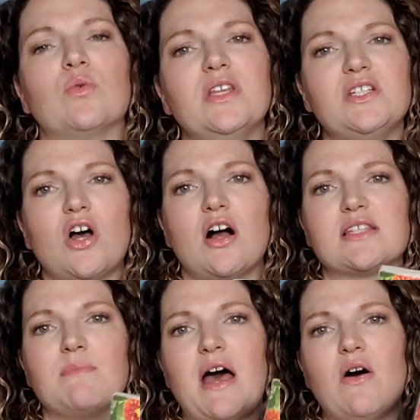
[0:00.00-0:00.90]
really
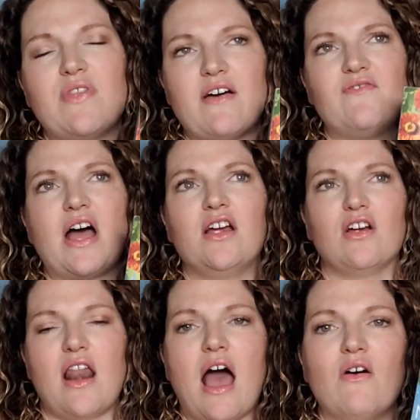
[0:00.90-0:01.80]
talks about that fire
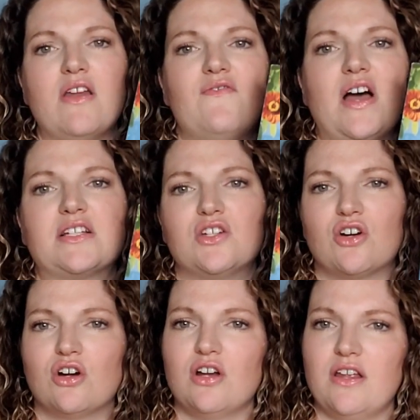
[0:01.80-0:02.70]
and how it affected
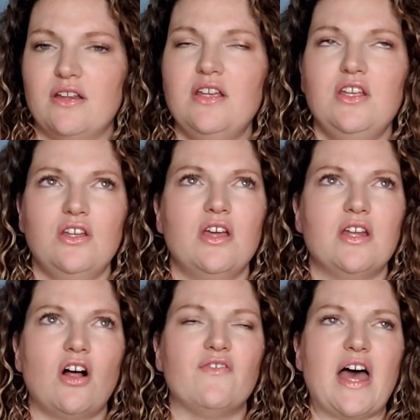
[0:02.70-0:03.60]
her and, it, and
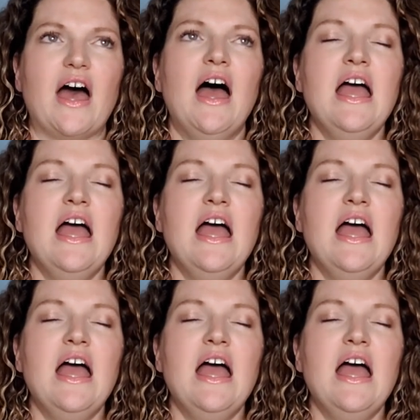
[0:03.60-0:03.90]
all that.